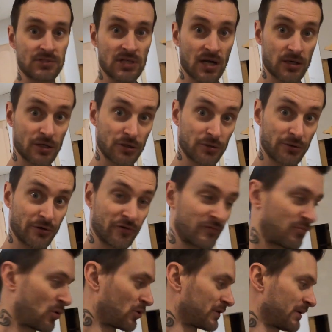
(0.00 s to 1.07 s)
tongue and
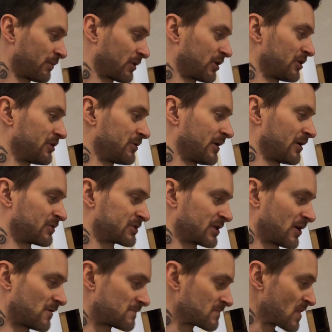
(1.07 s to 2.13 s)
groove board that we're gonna do here.
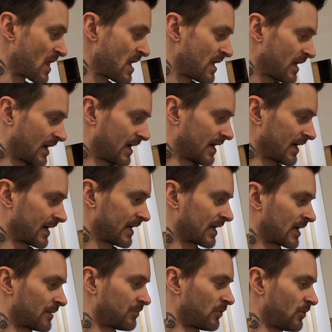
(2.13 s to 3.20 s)
So I got
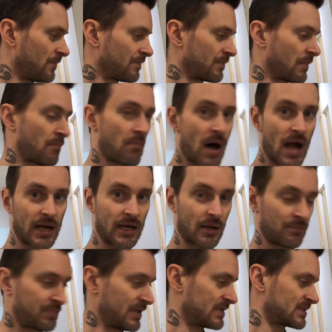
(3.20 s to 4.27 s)
a couple
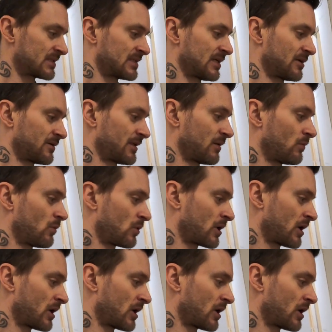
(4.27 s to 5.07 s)
mock-up pieces here that we'll